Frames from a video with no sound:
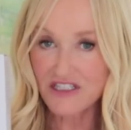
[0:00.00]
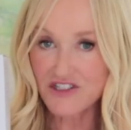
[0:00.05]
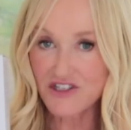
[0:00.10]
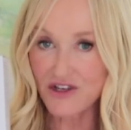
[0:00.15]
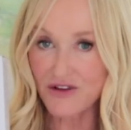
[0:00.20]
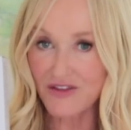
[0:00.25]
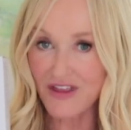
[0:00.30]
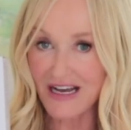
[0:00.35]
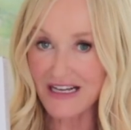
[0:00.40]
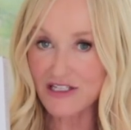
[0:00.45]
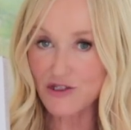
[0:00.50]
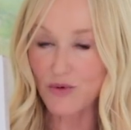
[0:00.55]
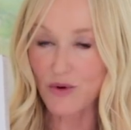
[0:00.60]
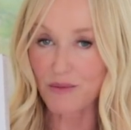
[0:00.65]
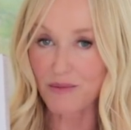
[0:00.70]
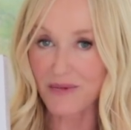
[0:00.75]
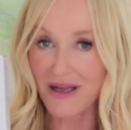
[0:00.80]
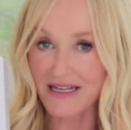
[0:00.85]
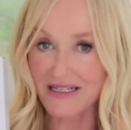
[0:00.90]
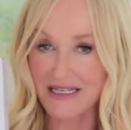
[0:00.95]
So that's
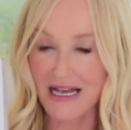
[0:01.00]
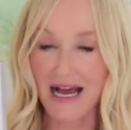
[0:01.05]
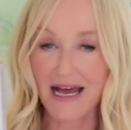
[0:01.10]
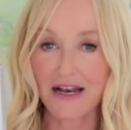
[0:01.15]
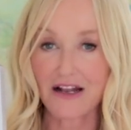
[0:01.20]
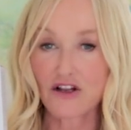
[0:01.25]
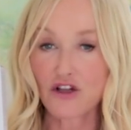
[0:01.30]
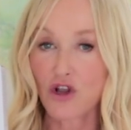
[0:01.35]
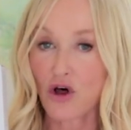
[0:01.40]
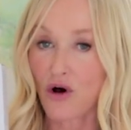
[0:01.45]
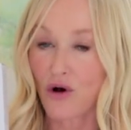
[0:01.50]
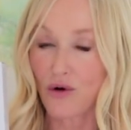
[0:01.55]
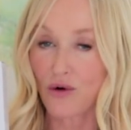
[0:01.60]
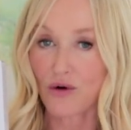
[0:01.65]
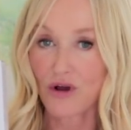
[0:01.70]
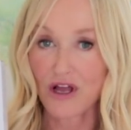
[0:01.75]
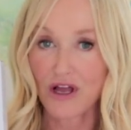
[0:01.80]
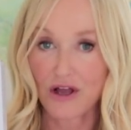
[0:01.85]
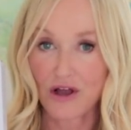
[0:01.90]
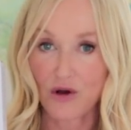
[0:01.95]
what makes, and along